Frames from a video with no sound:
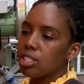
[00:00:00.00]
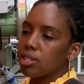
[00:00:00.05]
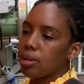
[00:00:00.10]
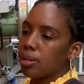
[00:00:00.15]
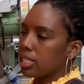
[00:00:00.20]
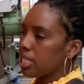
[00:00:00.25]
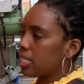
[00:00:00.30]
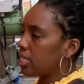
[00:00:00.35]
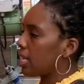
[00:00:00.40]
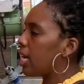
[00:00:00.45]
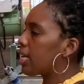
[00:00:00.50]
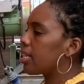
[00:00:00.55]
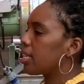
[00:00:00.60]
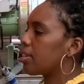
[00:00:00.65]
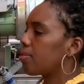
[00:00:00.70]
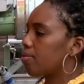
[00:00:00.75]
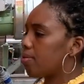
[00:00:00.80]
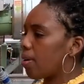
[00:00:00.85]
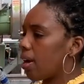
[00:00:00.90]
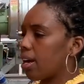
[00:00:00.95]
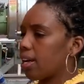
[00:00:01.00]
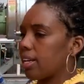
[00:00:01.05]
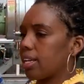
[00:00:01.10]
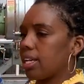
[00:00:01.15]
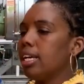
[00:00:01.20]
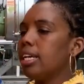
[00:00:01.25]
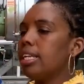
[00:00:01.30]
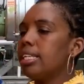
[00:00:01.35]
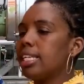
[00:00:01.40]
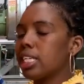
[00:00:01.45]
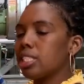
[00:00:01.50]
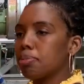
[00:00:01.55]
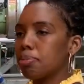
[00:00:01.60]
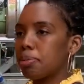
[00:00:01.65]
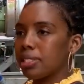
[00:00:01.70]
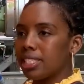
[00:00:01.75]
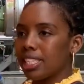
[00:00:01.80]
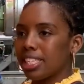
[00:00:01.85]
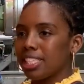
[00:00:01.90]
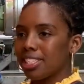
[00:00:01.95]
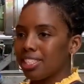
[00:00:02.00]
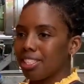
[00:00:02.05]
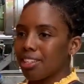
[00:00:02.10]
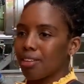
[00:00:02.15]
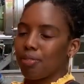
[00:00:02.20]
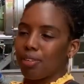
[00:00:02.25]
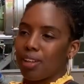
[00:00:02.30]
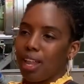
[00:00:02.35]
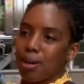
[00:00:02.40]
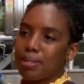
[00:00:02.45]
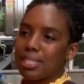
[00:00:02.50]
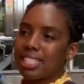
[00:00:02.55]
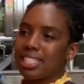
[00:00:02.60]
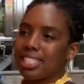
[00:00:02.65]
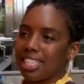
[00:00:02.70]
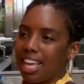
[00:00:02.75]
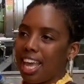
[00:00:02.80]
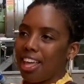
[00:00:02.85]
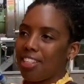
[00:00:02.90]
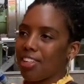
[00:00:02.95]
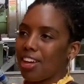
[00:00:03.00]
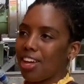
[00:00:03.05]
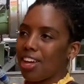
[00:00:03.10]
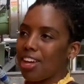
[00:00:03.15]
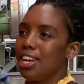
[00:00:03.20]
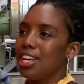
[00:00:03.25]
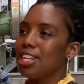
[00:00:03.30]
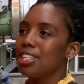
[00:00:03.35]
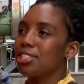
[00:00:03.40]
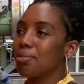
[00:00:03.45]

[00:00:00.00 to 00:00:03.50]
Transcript: so I decided, right, let's position the flowers together